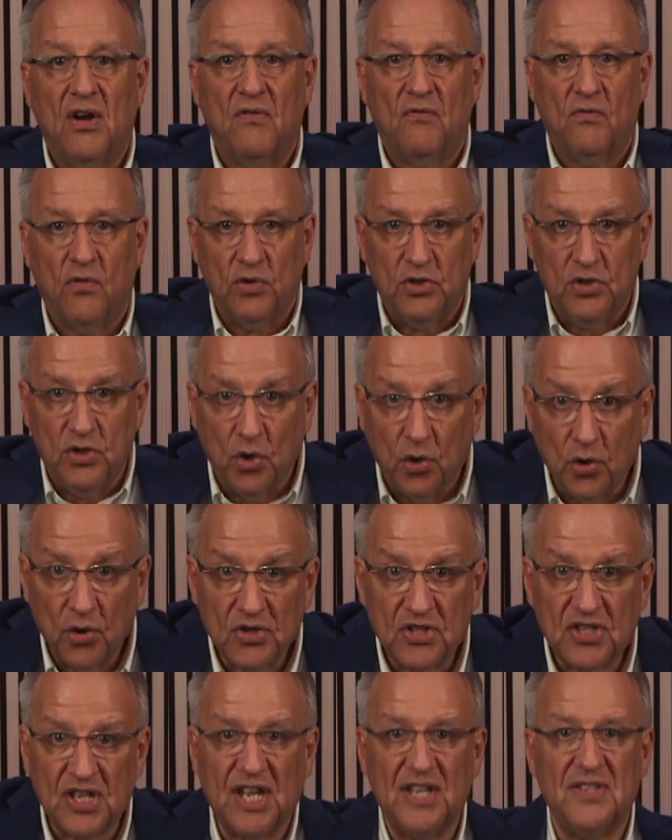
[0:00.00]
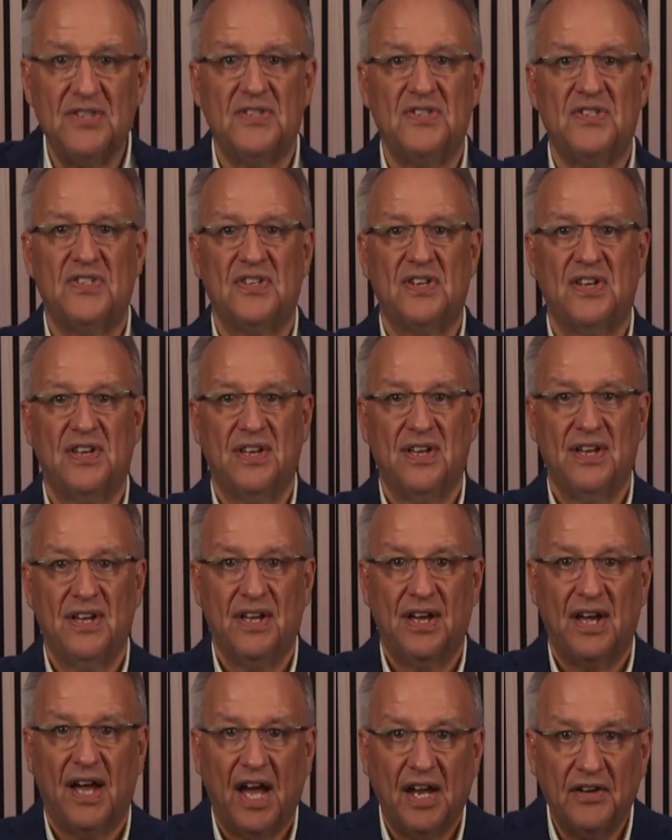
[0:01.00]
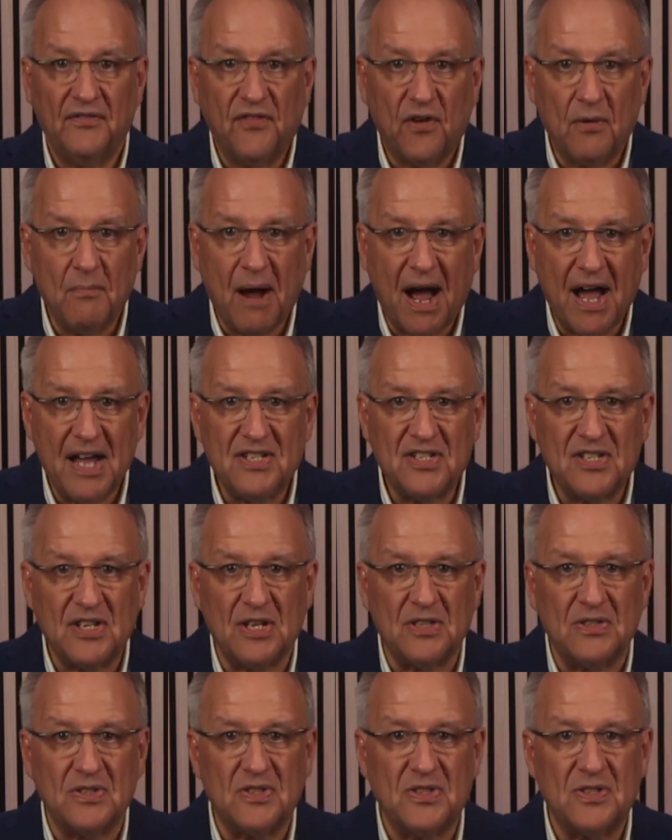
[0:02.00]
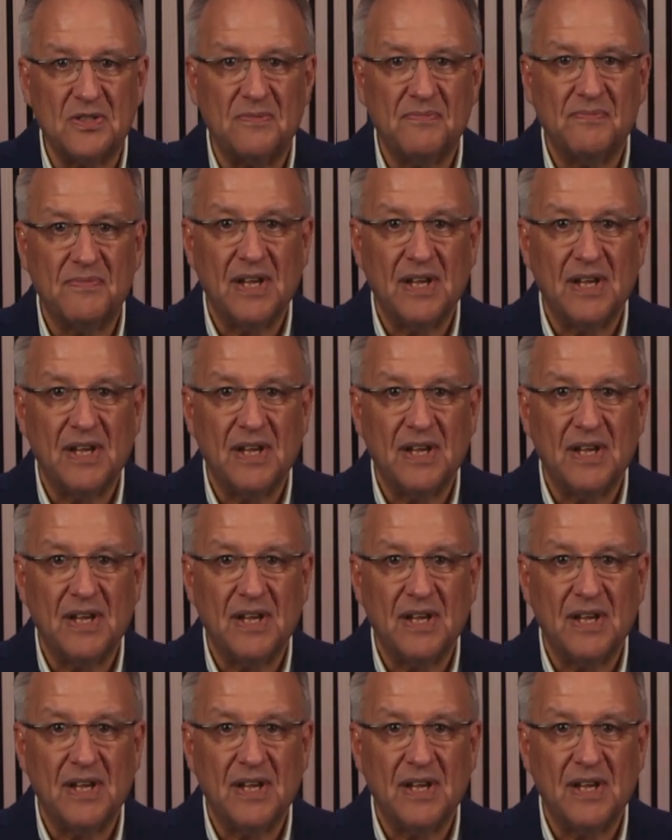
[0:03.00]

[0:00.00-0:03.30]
for your sins and for my sins.